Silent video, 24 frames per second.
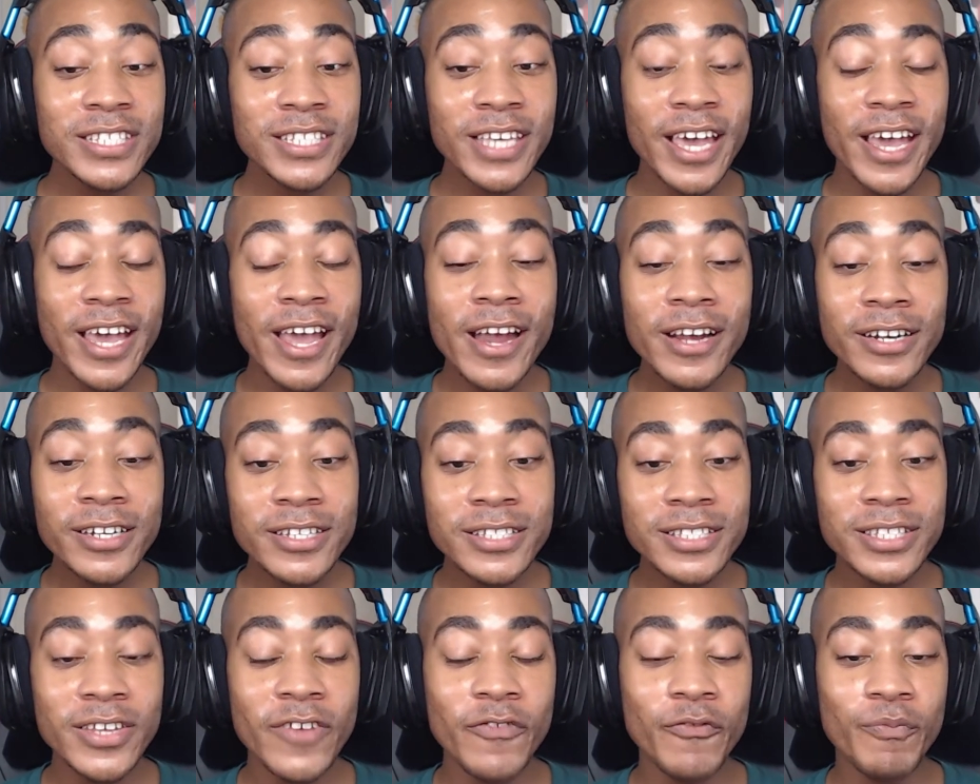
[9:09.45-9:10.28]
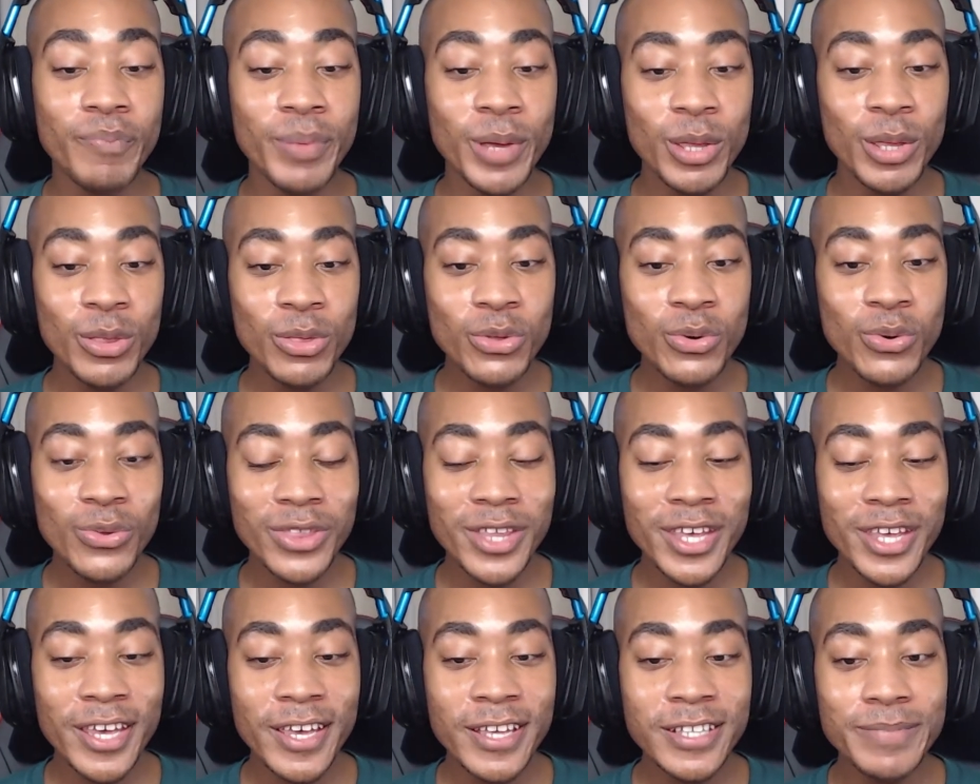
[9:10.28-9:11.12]
characters have been through
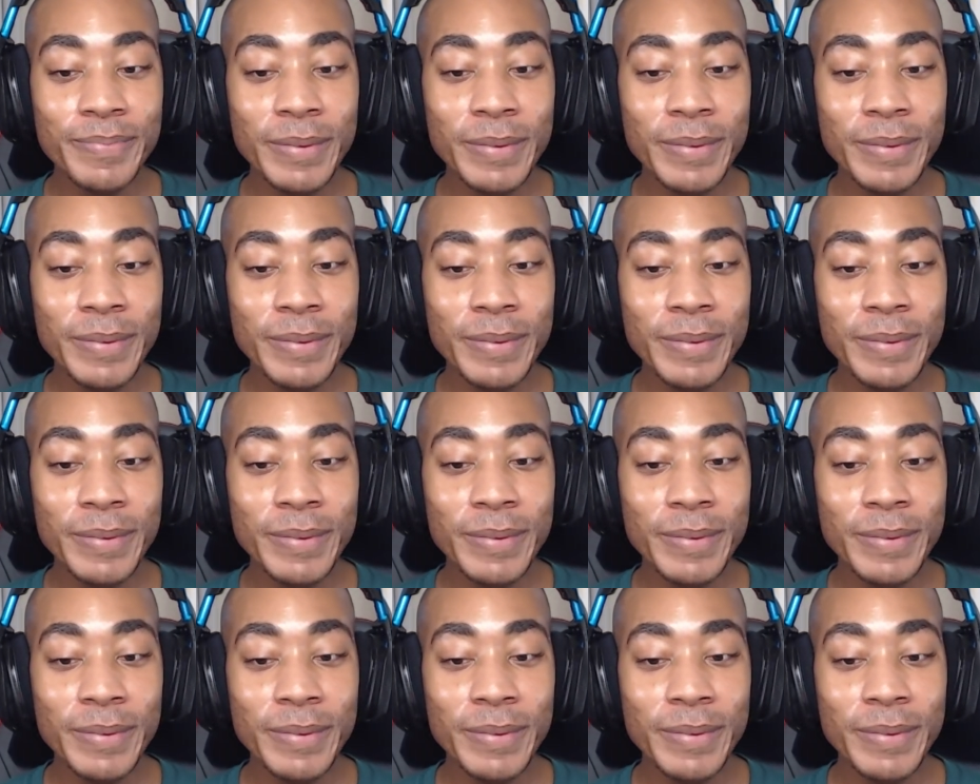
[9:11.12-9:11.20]
things,